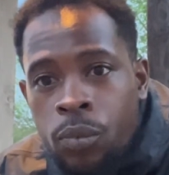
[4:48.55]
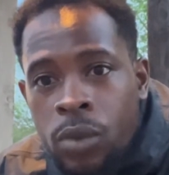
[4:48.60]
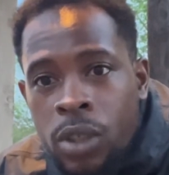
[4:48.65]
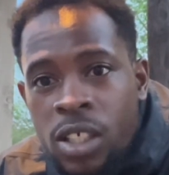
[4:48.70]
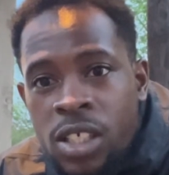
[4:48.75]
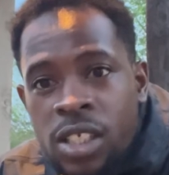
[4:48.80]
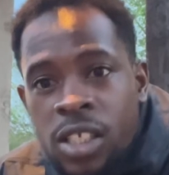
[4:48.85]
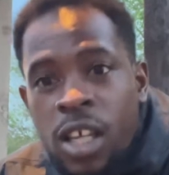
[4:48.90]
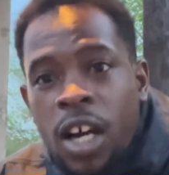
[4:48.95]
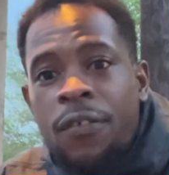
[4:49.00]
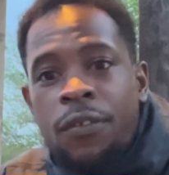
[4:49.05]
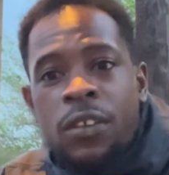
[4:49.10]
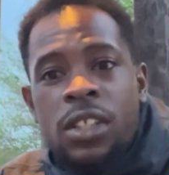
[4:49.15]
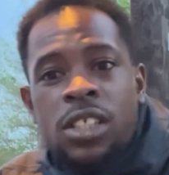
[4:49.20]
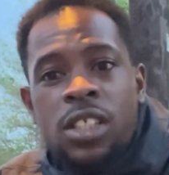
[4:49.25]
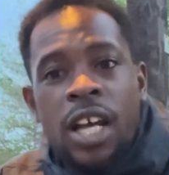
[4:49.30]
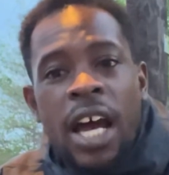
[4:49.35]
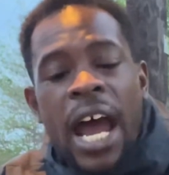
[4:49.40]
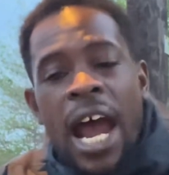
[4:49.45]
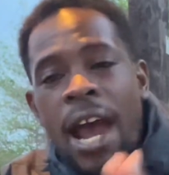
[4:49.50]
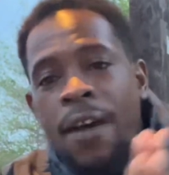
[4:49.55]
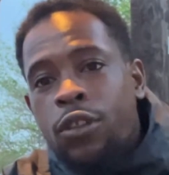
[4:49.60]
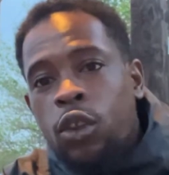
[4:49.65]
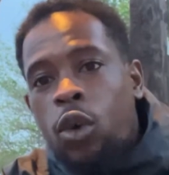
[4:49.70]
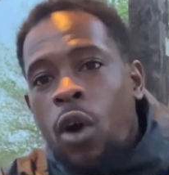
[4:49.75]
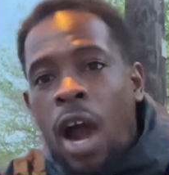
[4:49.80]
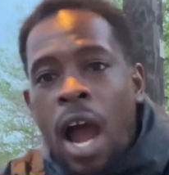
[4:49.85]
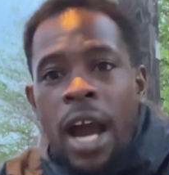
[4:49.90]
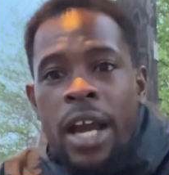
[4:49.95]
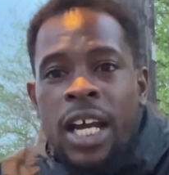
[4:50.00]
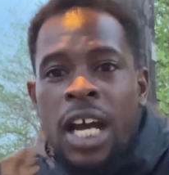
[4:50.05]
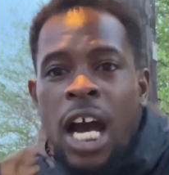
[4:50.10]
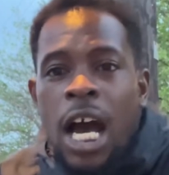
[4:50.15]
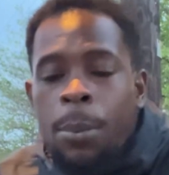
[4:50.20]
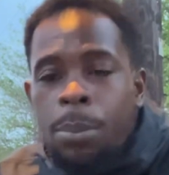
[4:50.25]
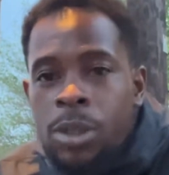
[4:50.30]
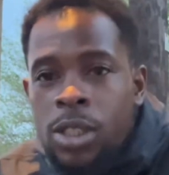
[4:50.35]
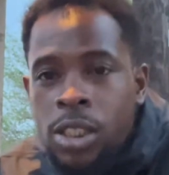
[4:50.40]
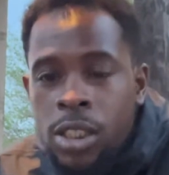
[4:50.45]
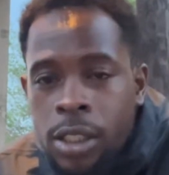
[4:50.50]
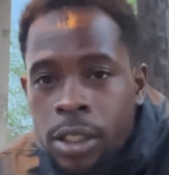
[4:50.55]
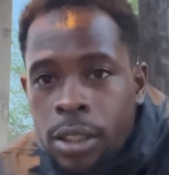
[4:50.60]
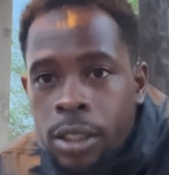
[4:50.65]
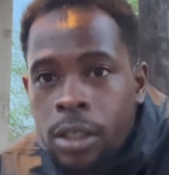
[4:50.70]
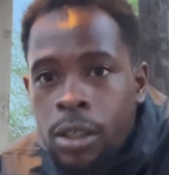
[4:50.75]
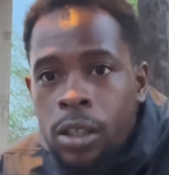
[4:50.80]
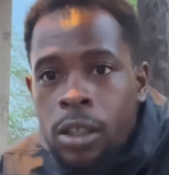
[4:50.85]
stuff until after I accomplish it.